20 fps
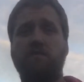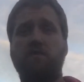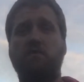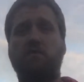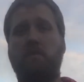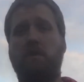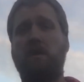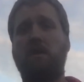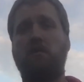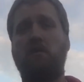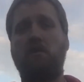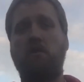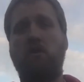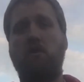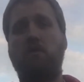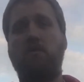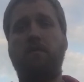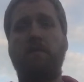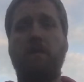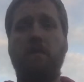Newton Hill
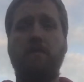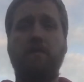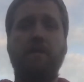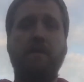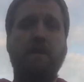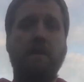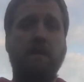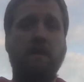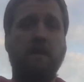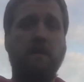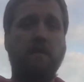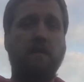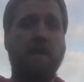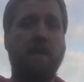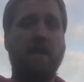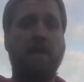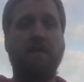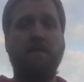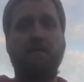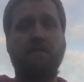alone, a league
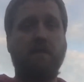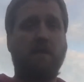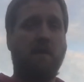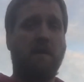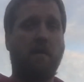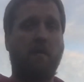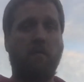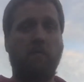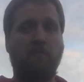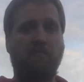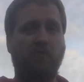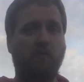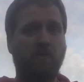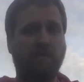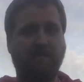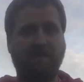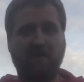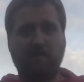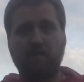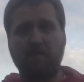that is
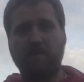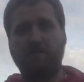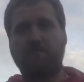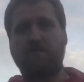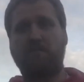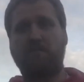45 minutes